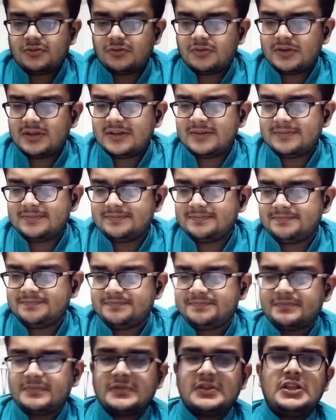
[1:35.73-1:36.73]
Okay,
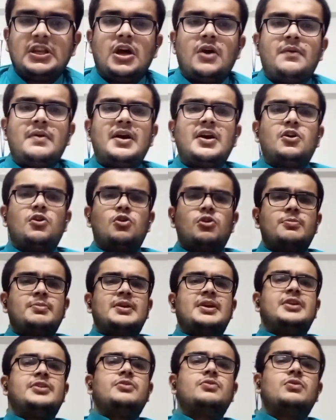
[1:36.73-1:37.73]
now I hope
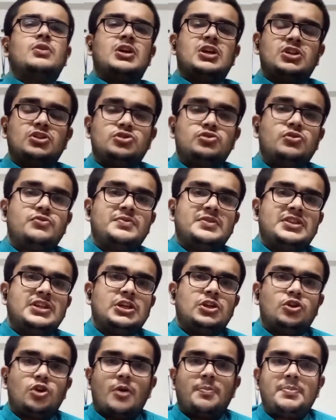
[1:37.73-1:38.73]
that you understood with the
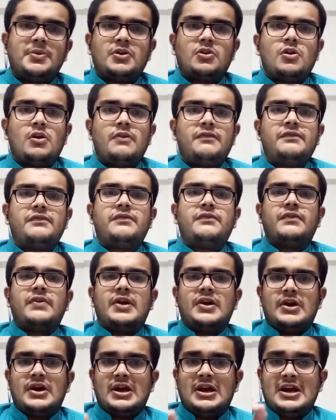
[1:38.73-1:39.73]
topic of
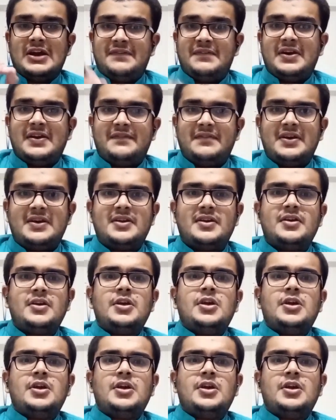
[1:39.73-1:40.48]
affidavit.